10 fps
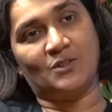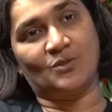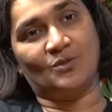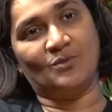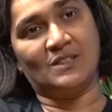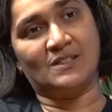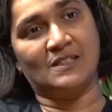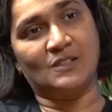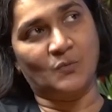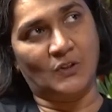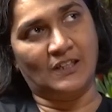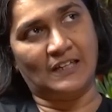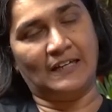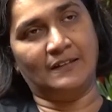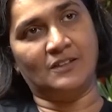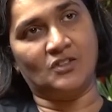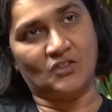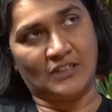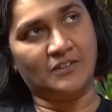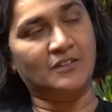So, his work and his
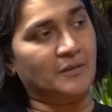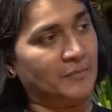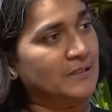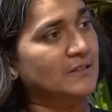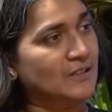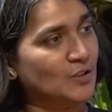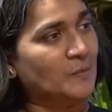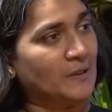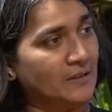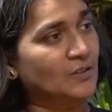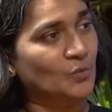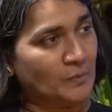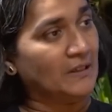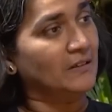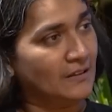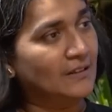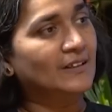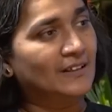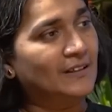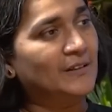trajectory remains inspiring to me
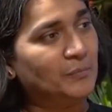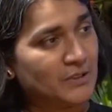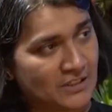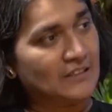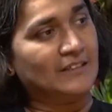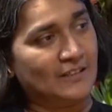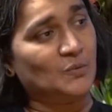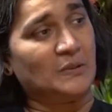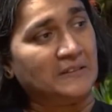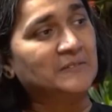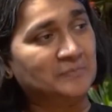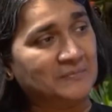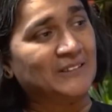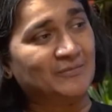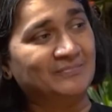personally as well. Yeah.